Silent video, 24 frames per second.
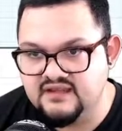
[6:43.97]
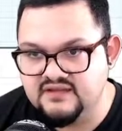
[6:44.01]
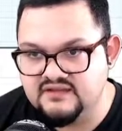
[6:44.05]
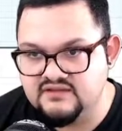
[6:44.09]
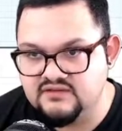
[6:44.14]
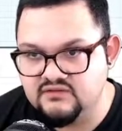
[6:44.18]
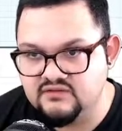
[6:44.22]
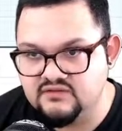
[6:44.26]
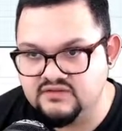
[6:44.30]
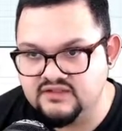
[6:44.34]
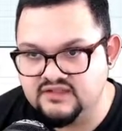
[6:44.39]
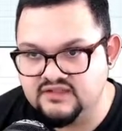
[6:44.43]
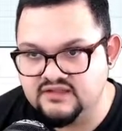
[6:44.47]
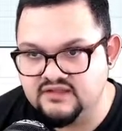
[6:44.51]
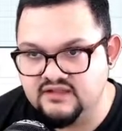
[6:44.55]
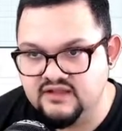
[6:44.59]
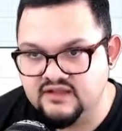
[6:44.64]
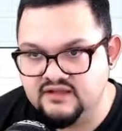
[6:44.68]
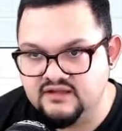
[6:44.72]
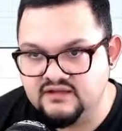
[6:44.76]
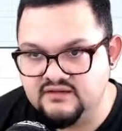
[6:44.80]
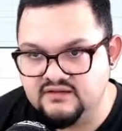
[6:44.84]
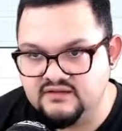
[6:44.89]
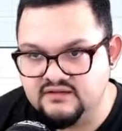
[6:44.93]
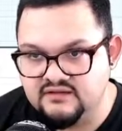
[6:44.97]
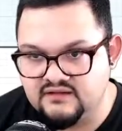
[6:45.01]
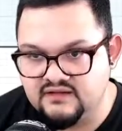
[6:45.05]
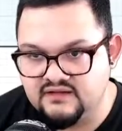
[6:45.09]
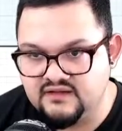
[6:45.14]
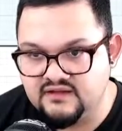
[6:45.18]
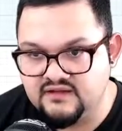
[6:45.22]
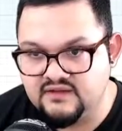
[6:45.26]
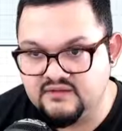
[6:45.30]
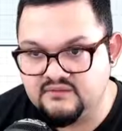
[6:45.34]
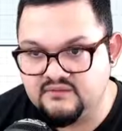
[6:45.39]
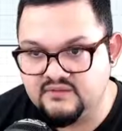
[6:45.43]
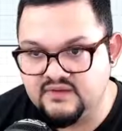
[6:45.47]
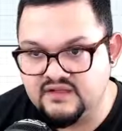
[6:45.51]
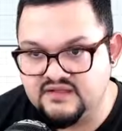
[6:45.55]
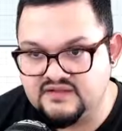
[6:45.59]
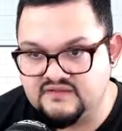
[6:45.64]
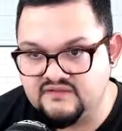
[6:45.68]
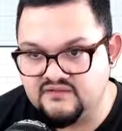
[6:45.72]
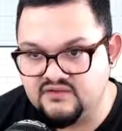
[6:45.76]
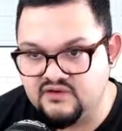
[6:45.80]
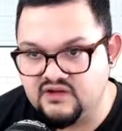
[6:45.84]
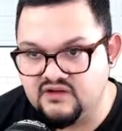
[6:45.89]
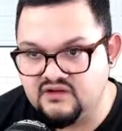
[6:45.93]
told it
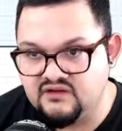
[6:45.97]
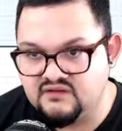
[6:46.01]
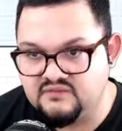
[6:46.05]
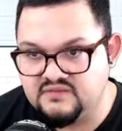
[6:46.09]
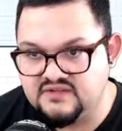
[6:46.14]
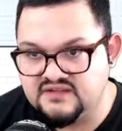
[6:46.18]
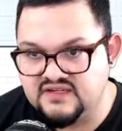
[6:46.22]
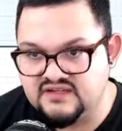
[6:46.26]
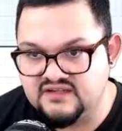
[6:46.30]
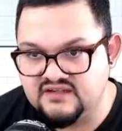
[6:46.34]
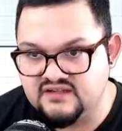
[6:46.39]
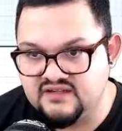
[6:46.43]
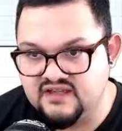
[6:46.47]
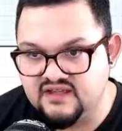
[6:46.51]
its vertical position.